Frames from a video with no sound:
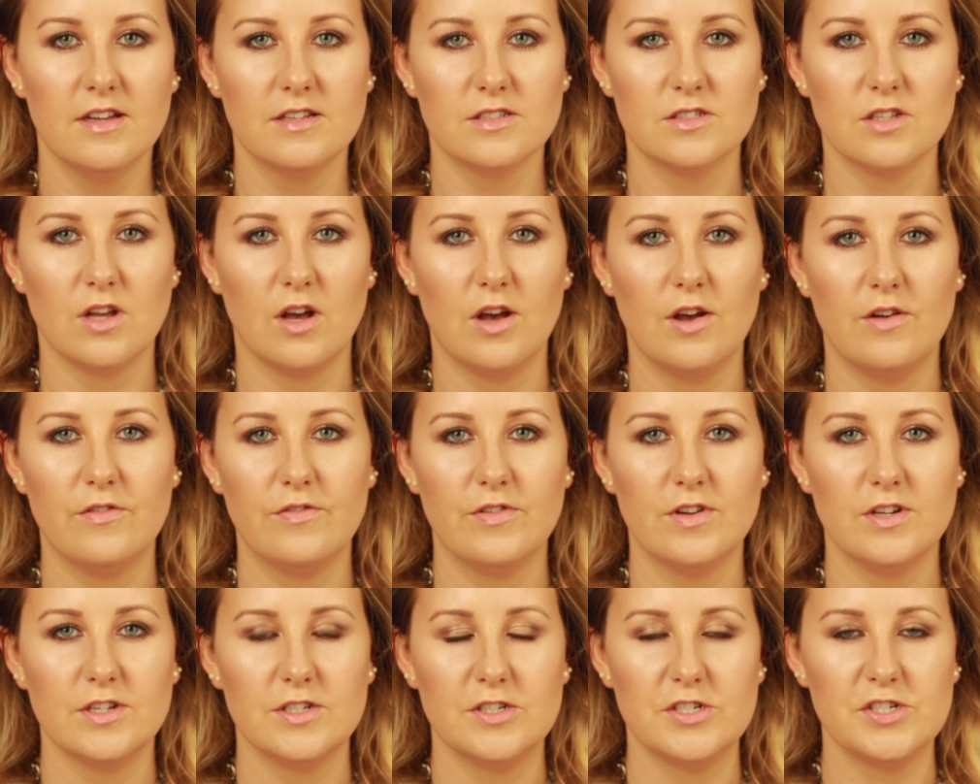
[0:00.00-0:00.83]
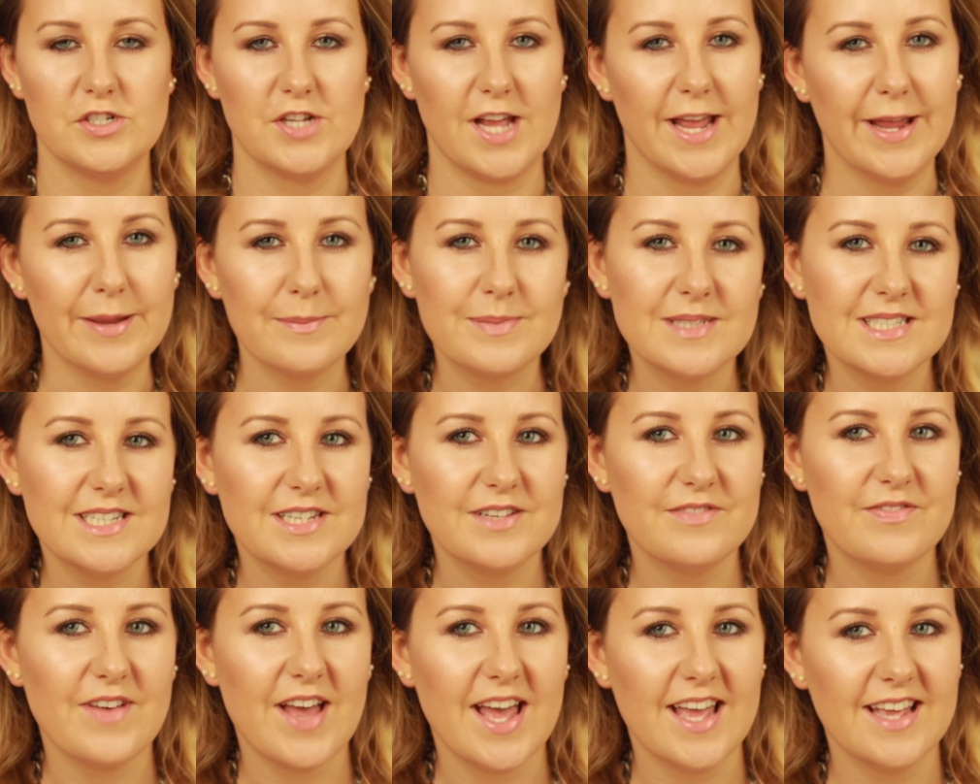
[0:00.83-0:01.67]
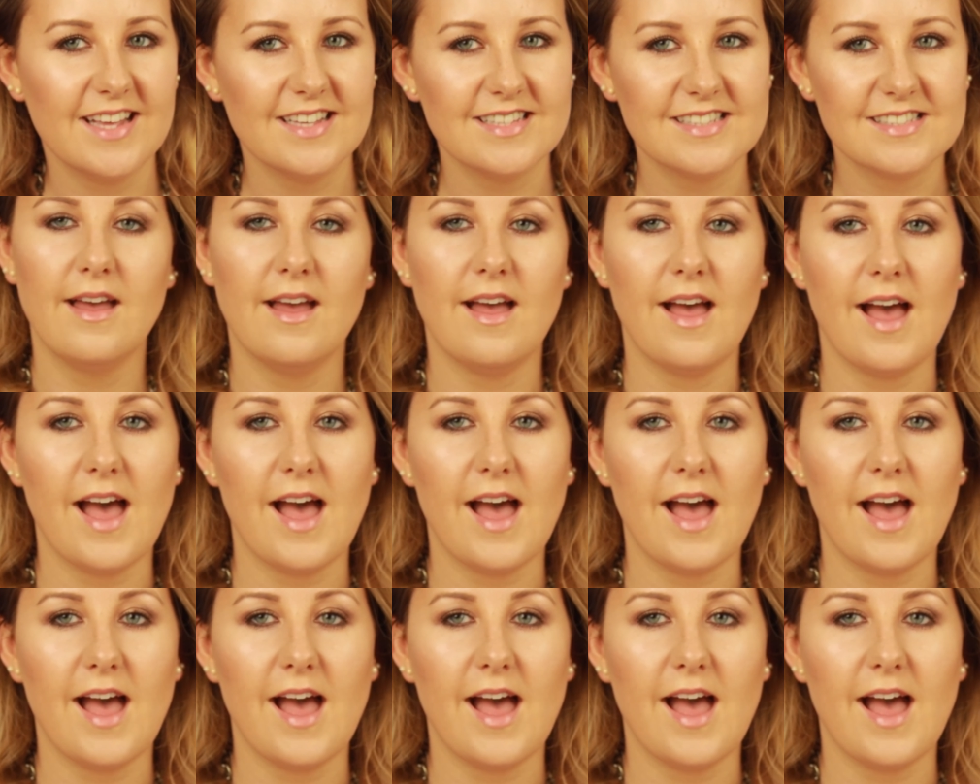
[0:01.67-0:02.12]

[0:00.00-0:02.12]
sort of shape to your face.